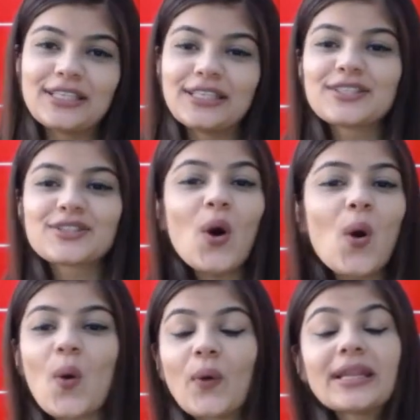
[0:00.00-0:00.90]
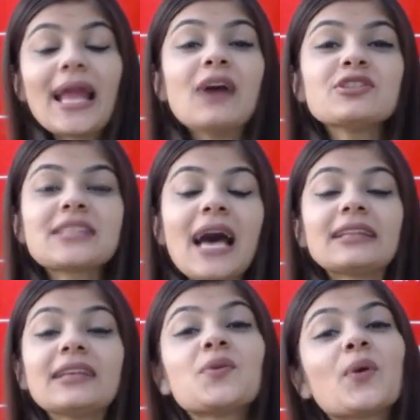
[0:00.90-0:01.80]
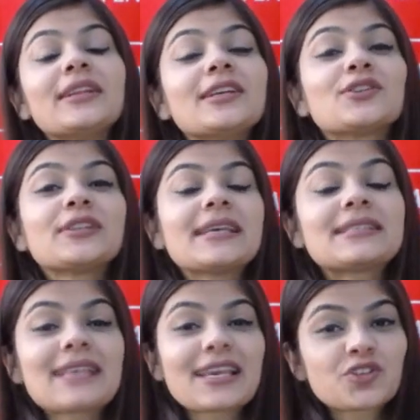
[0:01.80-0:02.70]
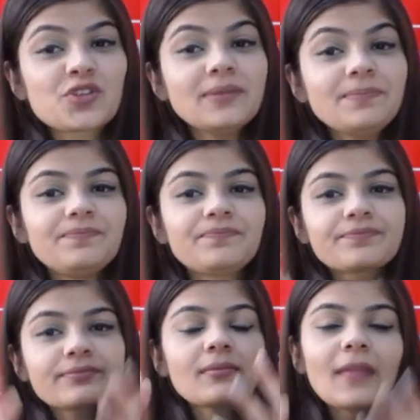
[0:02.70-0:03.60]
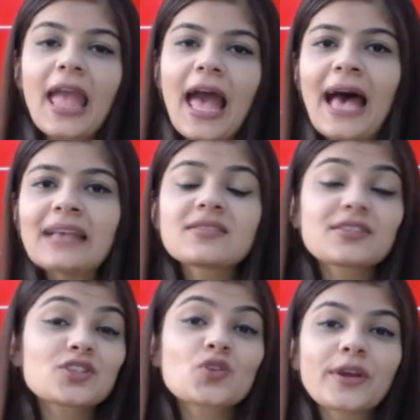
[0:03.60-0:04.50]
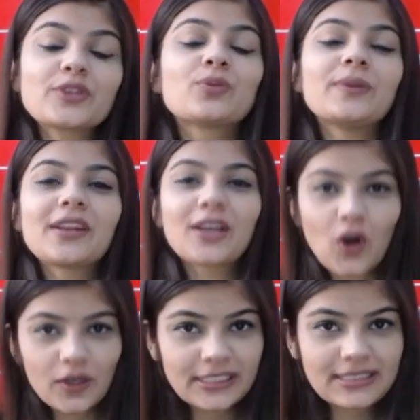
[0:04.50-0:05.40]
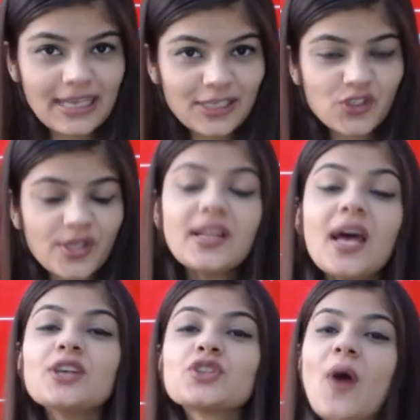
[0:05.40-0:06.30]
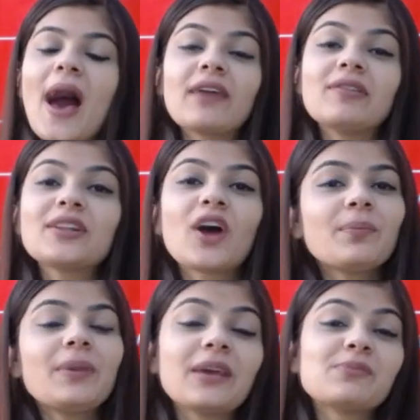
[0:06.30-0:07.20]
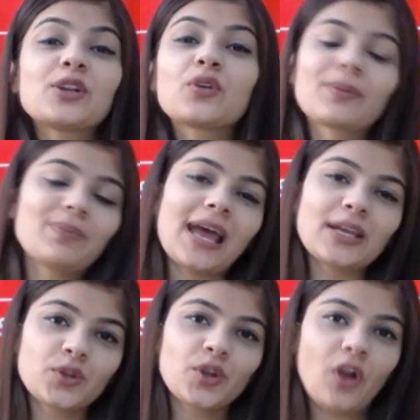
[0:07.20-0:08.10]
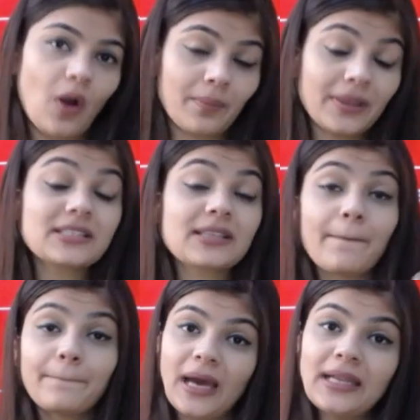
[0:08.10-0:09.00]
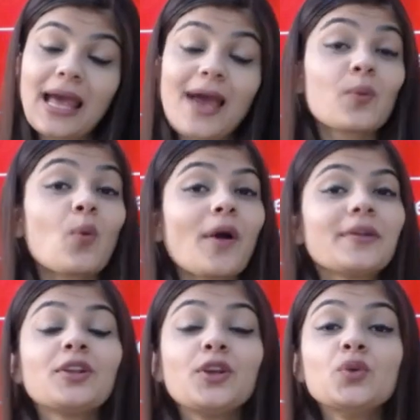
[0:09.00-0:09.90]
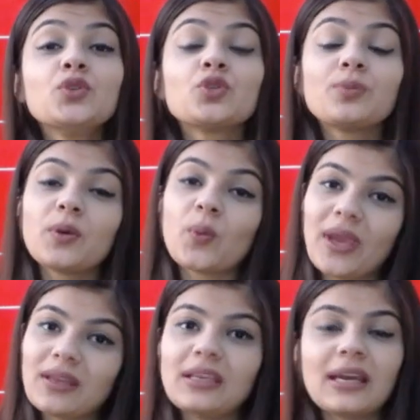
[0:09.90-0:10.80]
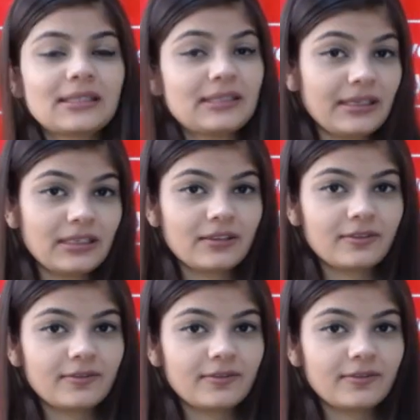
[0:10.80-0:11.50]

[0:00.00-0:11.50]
So now starting with the today's session, as this is going to be a recorded session, so I will not be able to reply to your comments, but I want you to be very attentive.